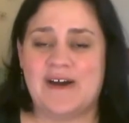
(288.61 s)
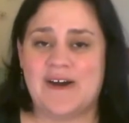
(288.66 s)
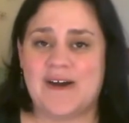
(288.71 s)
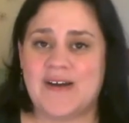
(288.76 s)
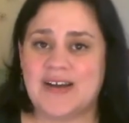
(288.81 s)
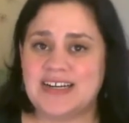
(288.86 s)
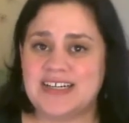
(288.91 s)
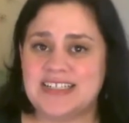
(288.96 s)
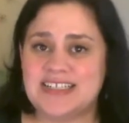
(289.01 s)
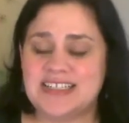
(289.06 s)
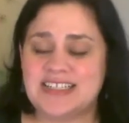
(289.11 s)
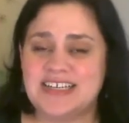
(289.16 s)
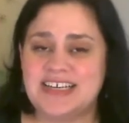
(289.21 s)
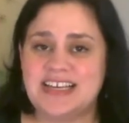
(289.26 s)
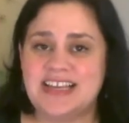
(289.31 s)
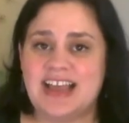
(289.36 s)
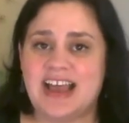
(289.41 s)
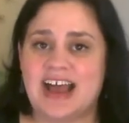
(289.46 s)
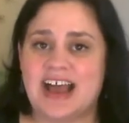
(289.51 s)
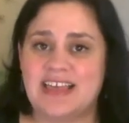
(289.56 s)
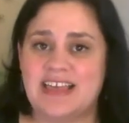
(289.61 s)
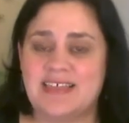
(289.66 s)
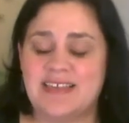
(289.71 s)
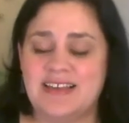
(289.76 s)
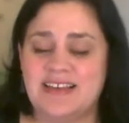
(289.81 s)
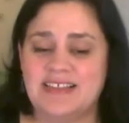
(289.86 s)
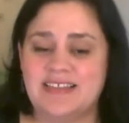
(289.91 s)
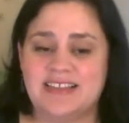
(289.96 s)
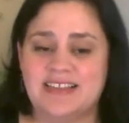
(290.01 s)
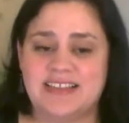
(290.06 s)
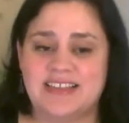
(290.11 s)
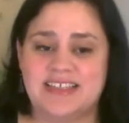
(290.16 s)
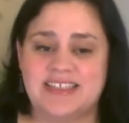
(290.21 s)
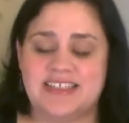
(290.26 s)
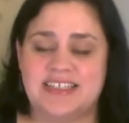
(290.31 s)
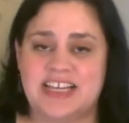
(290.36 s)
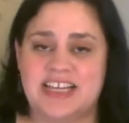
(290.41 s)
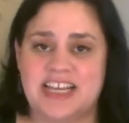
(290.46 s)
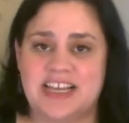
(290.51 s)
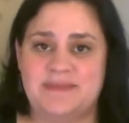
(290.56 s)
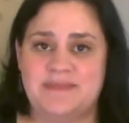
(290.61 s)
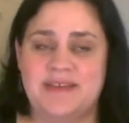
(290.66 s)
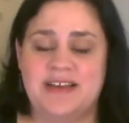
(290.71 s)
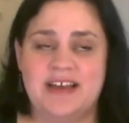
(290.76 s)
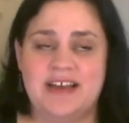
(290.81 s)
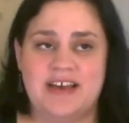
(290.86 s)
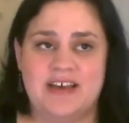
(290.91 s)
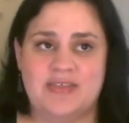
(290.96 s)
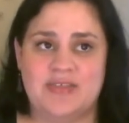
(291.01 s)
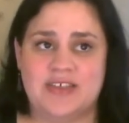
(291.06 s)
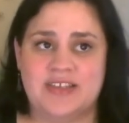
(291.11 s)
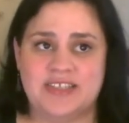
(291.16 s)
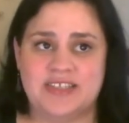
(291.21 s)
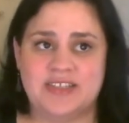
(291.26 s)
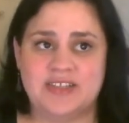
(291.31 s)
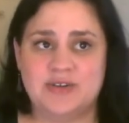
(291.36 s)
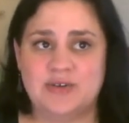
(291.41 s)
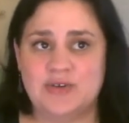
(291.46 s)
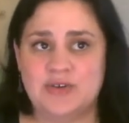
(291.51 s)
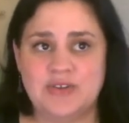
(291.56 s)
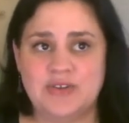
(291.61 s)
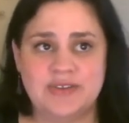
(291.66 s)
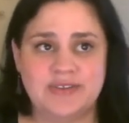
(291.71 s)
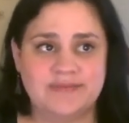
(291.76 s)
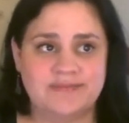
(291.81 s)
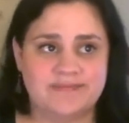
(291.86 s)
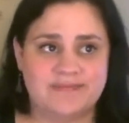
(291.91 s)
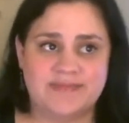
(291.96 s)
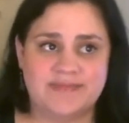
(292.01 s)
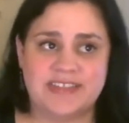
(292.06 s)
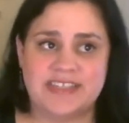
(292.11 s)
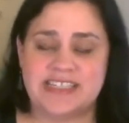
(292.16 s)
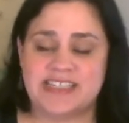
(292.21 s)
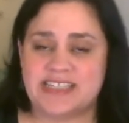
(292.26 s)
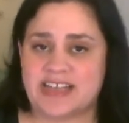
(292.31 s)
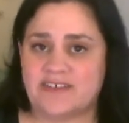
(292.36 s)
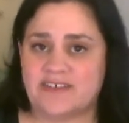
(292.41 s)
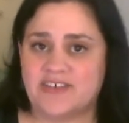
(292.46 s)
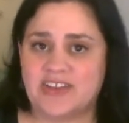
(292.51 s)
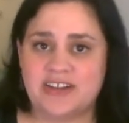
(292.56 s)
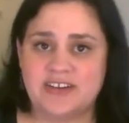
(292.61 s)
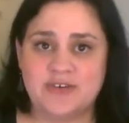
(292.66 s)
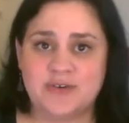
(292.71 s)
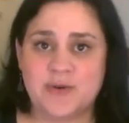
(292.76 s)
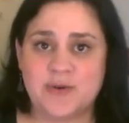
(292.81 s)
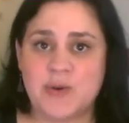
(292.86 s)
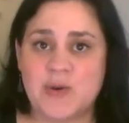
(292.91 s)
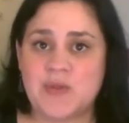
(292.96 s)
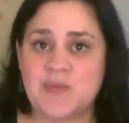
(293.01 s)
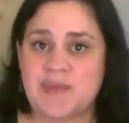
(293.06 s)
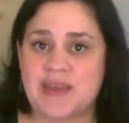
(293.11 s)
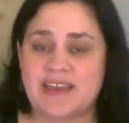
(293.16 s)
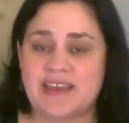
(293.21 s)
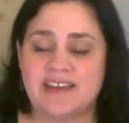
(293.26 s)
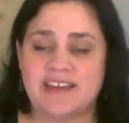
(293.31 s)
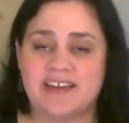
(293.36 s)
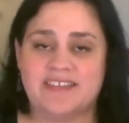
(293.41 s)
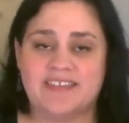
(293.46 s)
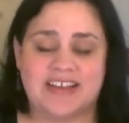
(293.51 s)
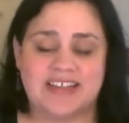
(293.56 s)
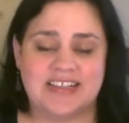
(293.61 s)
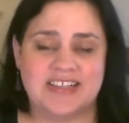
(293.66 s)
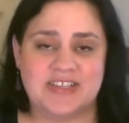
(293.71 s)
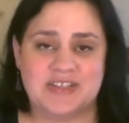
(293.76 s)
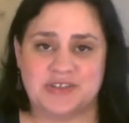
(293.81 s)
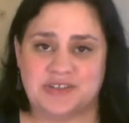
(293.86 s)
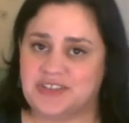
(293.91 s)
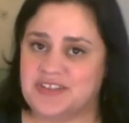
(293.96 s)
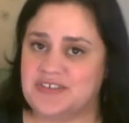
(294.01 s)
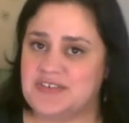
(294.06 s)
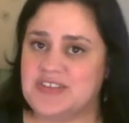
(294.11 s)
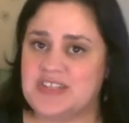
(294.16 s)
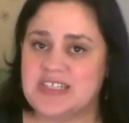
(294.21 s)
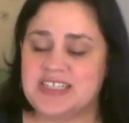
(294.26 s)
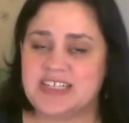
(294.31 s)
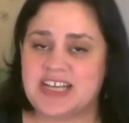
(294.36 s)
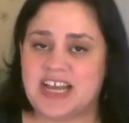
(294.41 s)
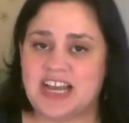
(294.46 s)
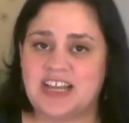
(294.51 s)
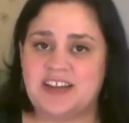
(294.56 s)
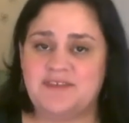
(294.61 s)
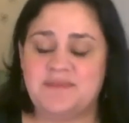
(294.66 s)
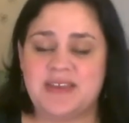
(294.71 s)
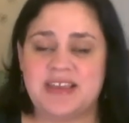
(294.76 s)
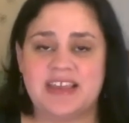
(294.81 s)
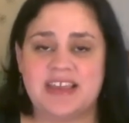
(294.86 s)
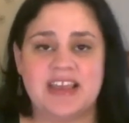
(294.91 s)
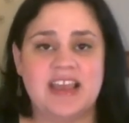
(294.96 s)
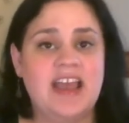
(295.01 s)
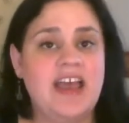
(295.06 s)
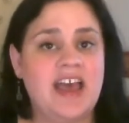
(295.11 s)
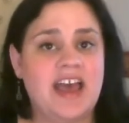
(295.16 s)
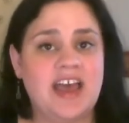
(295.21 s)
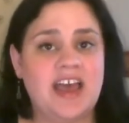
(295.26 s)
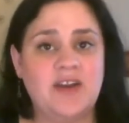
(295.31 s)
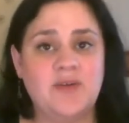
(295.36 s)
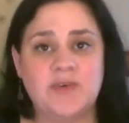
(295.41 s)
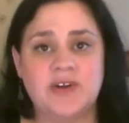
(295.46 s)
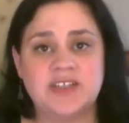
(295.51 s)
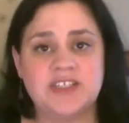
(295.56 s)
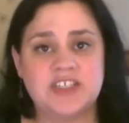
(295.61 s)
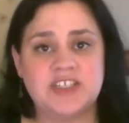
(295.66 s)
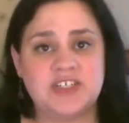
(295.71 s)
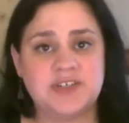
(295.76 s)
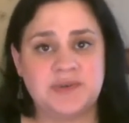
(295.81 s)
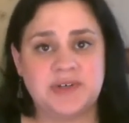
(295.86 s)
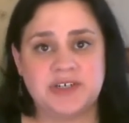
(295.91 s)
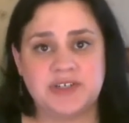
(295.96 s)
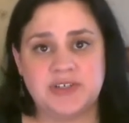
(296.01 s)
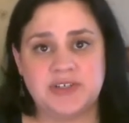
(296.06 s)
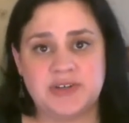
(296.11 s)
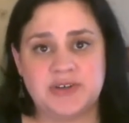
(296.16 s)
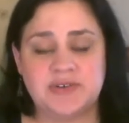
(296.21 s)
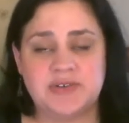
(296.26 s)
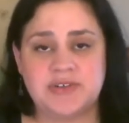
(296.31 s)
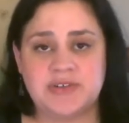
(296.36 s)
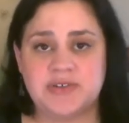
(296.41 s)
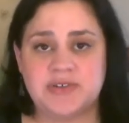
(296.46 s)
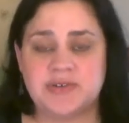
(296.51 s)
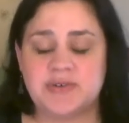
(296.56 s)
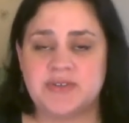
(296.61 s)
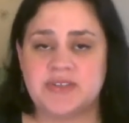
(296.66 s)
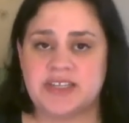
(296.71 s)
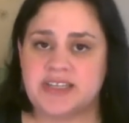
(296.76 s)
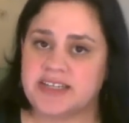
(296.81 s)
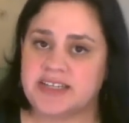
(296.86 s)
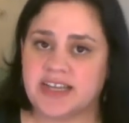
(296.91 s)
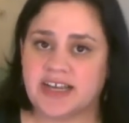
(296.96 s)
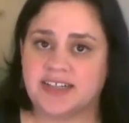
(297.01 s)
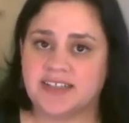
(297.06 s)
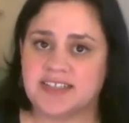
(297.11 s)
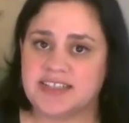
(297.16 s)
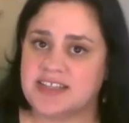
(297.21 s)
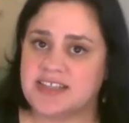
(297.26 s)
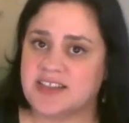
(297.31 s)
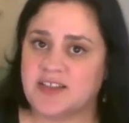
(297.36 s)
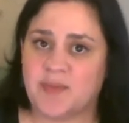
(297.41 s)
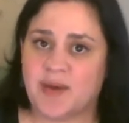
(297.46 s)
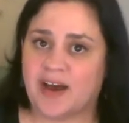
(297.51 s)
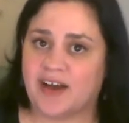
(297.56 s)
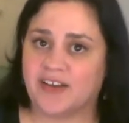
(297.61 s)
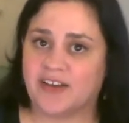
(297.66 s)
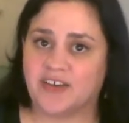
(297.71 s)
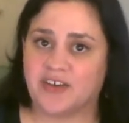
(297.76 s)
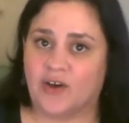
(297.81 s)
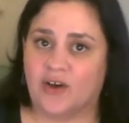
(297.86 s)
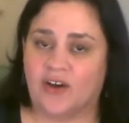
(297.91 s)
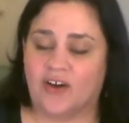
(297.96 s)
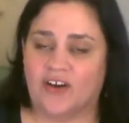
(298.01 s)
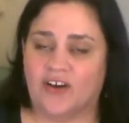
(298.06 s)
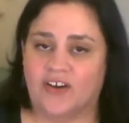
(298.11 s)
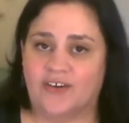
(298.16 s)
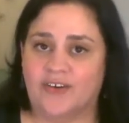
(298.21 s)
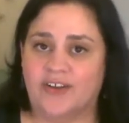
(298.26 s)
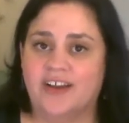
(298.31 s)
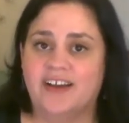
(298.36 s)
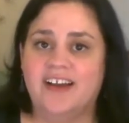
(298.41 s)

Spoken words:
Honestly, I think that this name, this little 7-year-old Meagan that still lives inside of me and wants to wear tutus and dance in the backyard